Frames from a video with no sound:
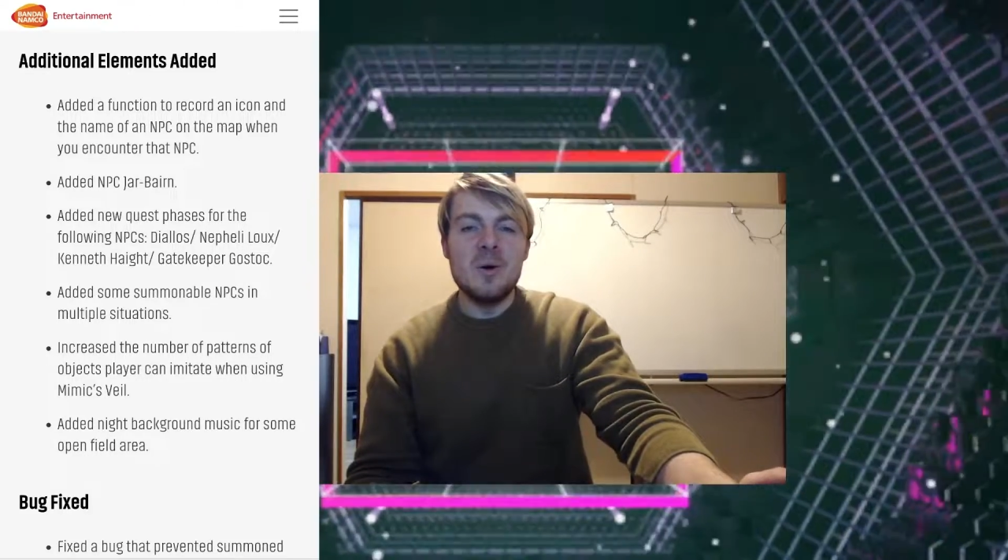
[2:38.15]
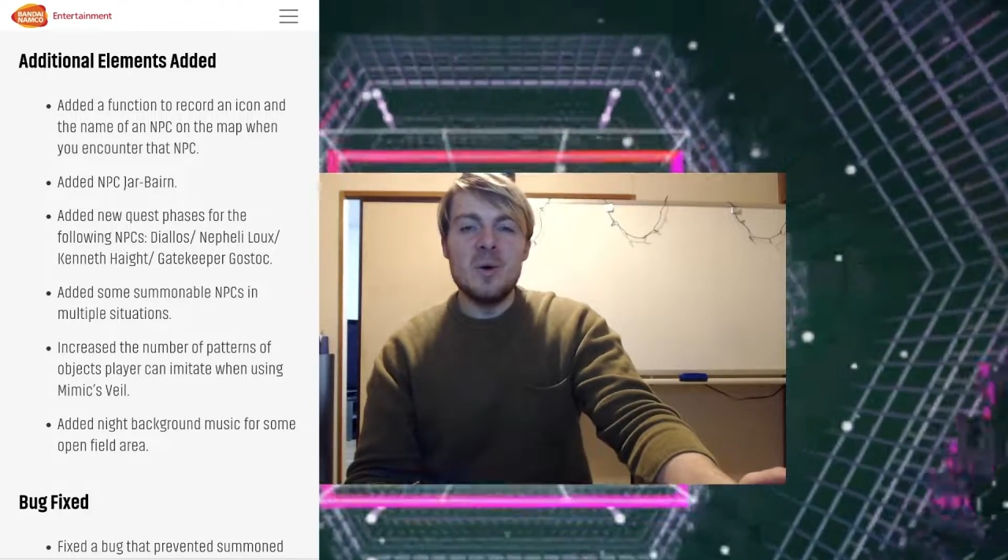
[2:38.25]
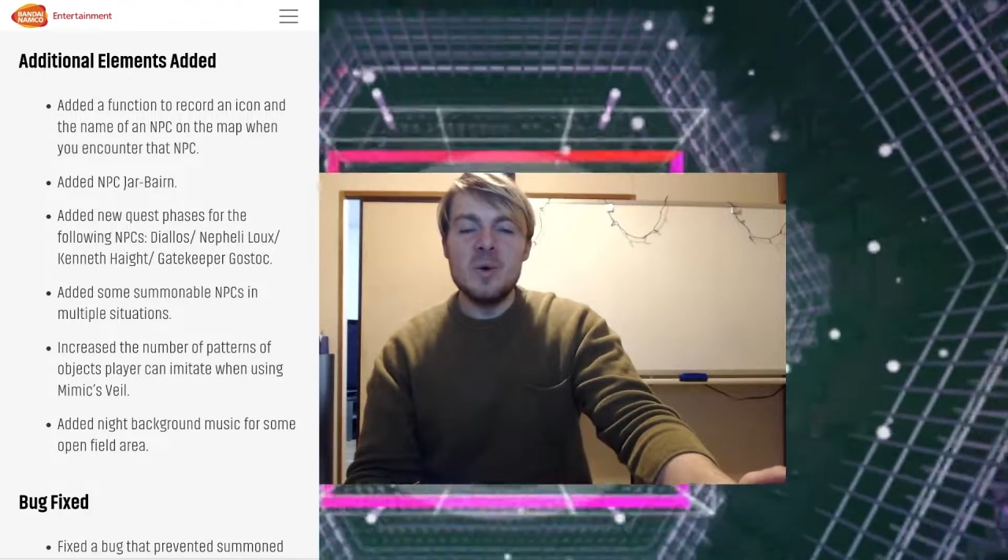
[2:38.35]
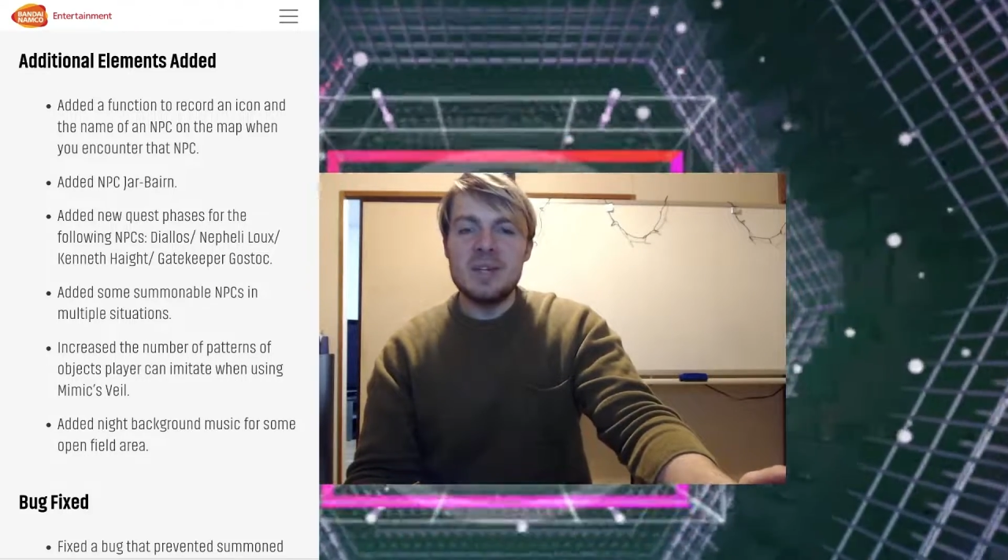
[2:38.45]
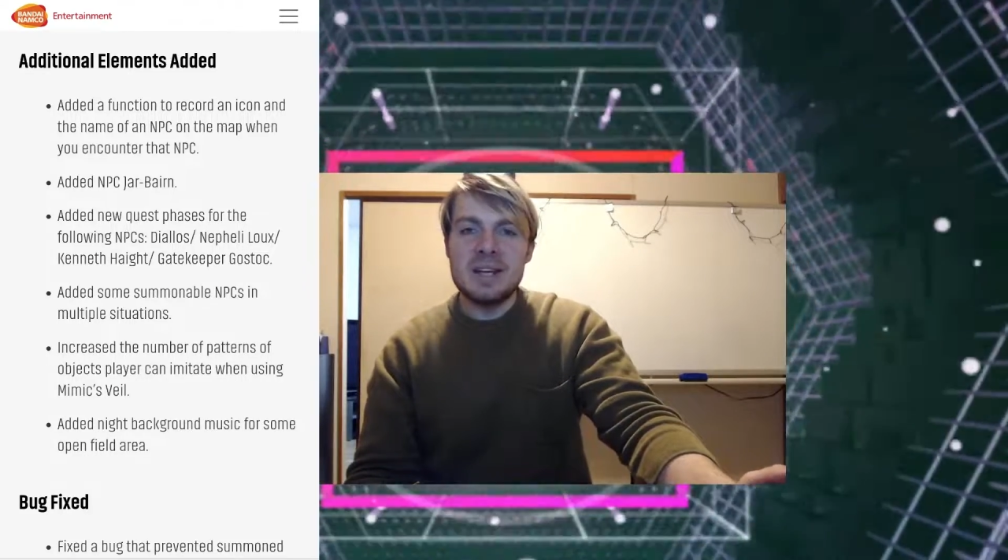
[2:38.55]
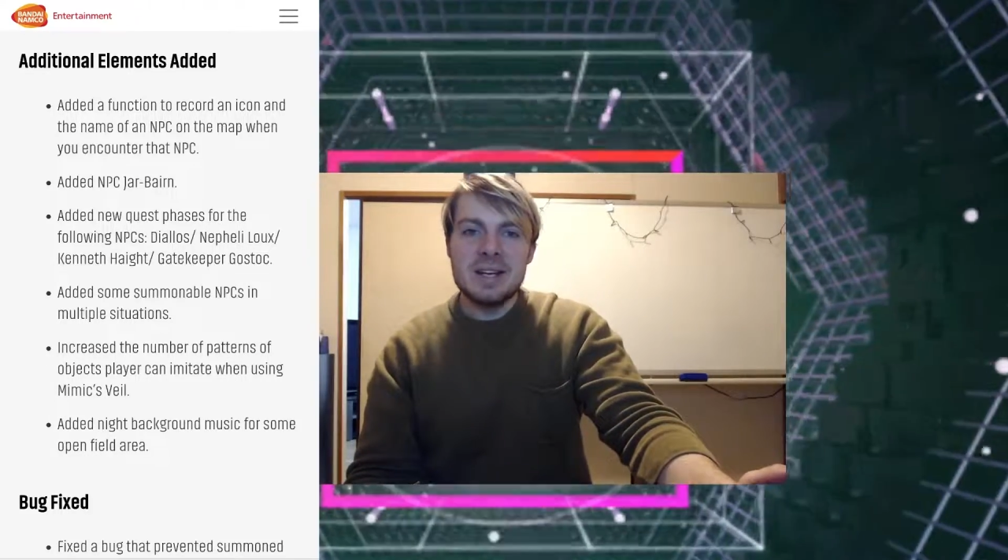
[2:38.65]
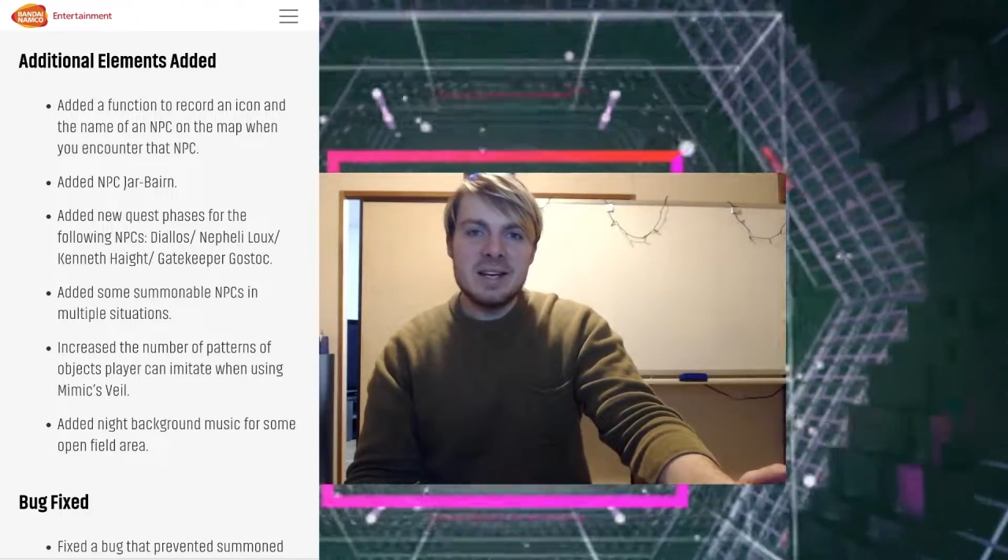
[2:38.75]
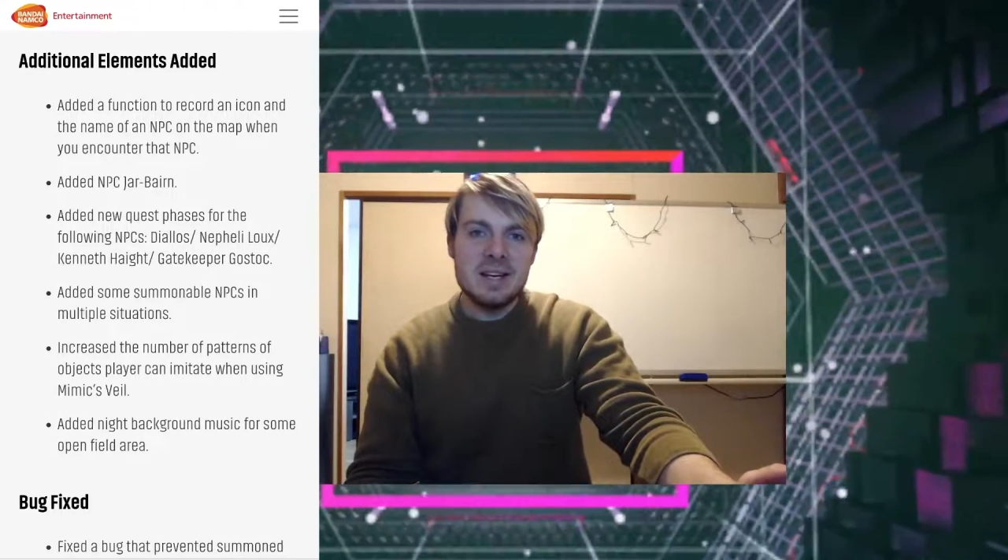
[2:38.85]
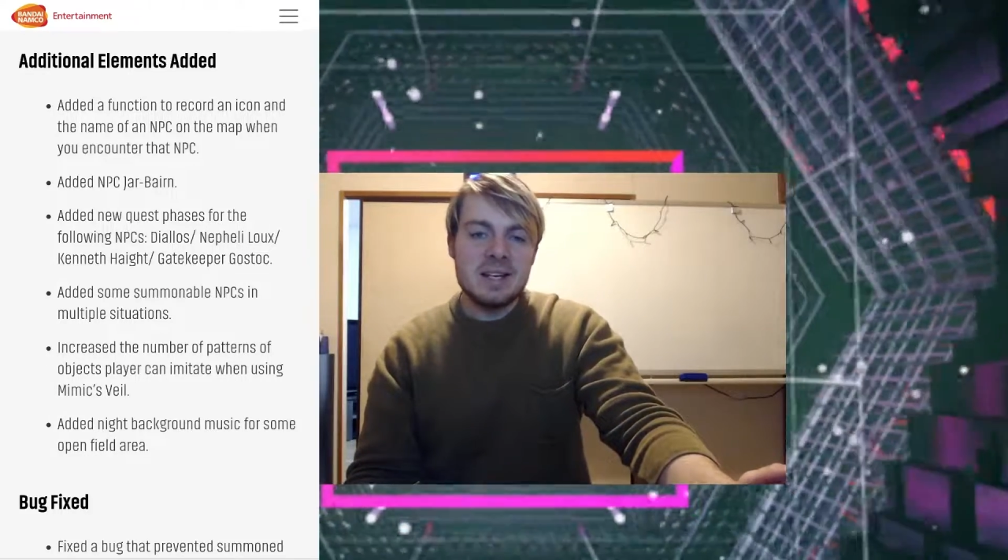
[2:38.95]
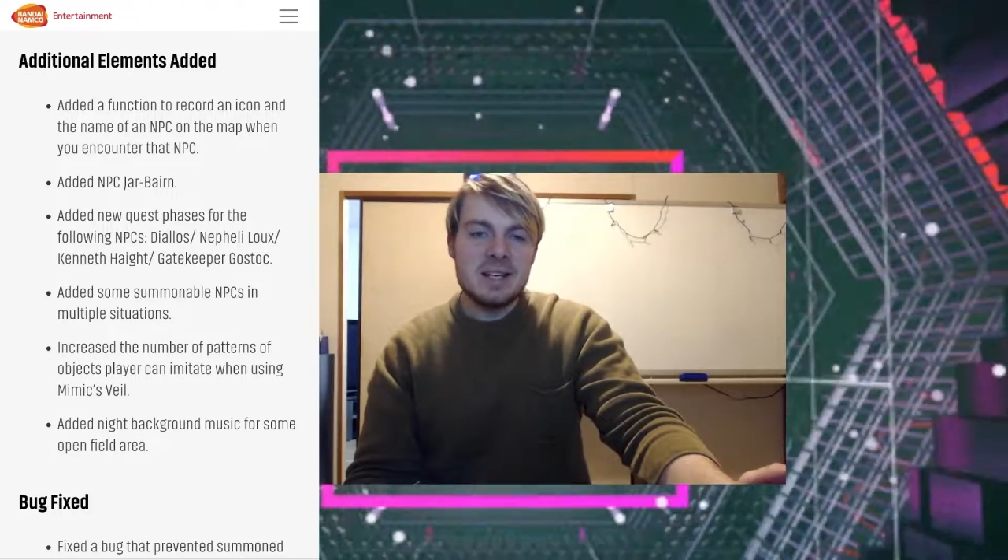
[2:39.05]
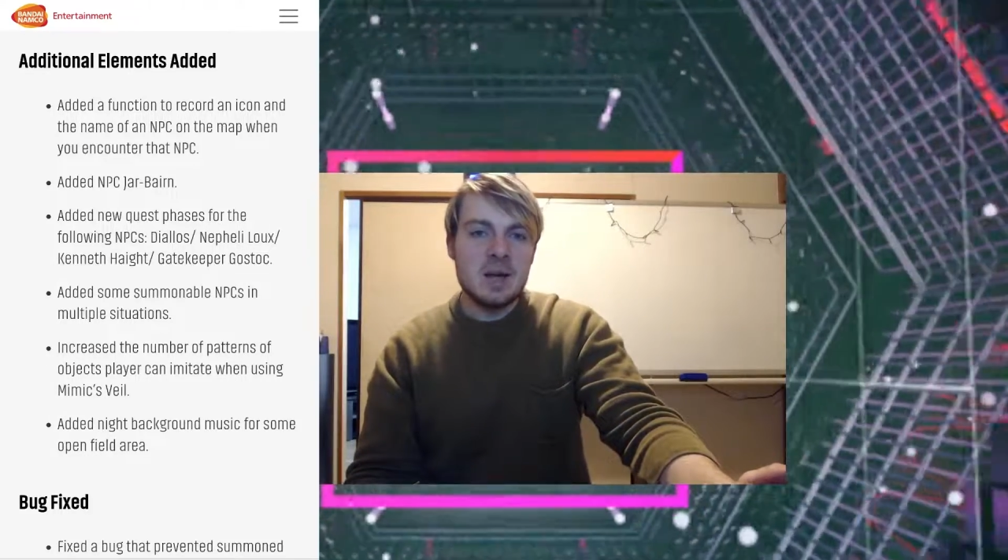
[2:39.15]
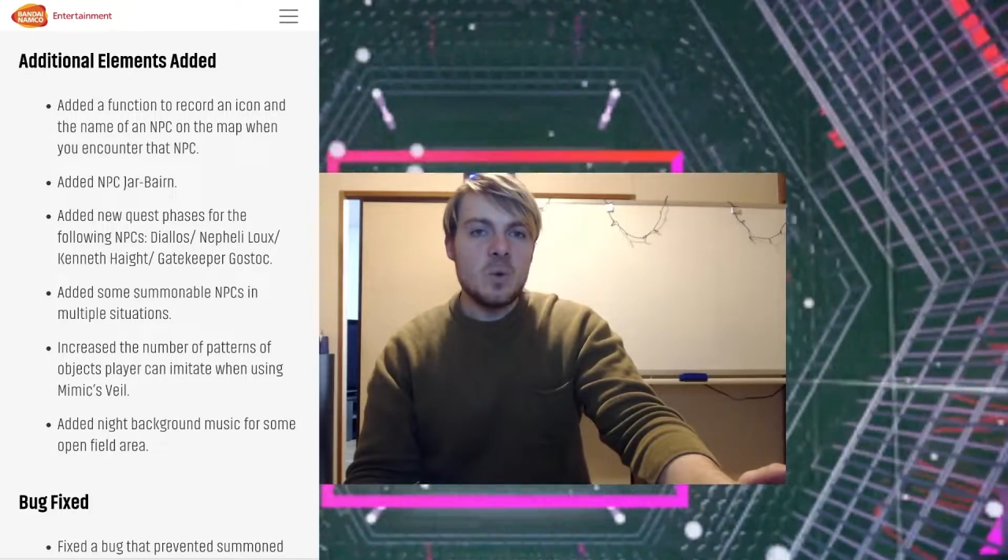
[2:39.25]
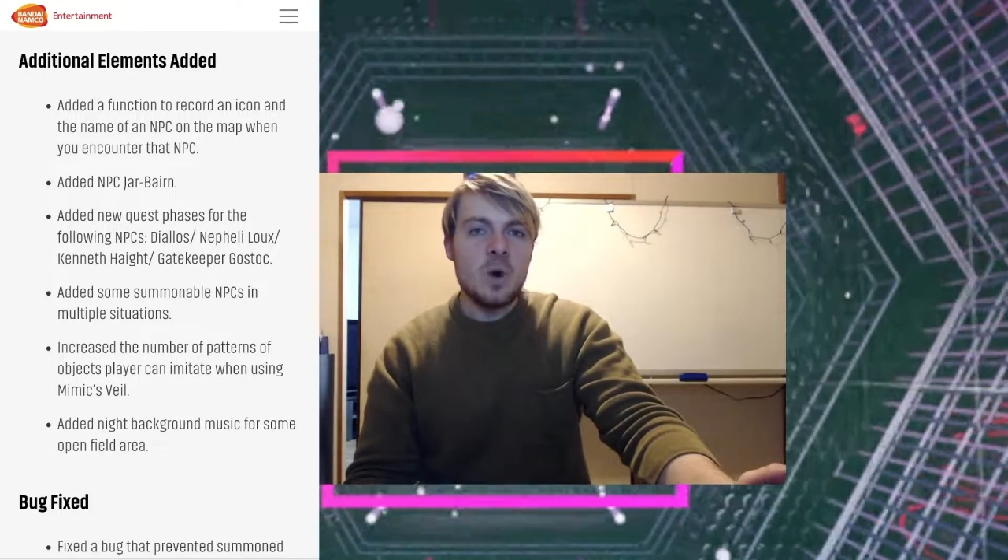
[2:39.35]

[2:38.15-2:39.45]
who that is and